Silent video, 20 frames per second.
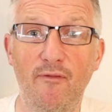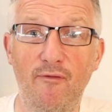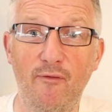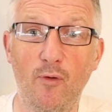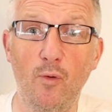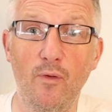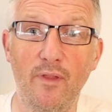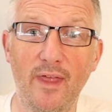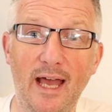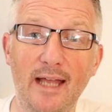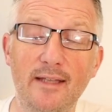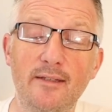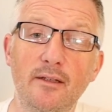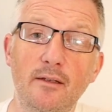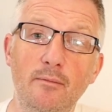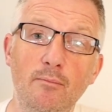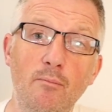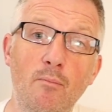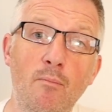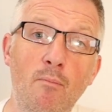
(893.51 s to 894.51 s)
for that
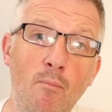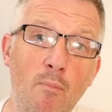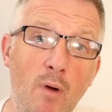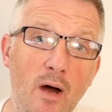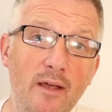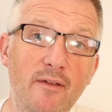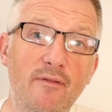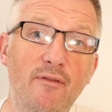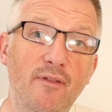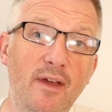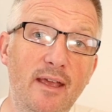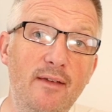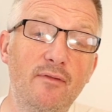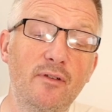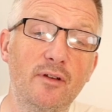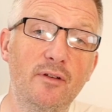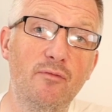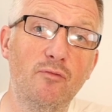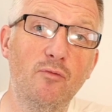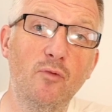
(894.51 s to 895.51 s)
and my
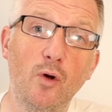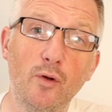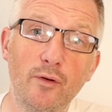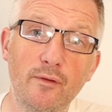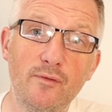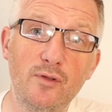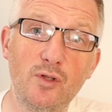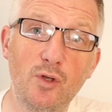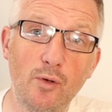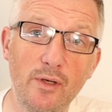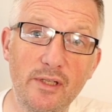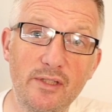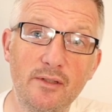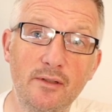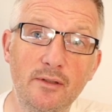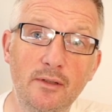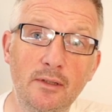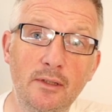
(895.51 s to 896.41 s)
favoured rod of choice.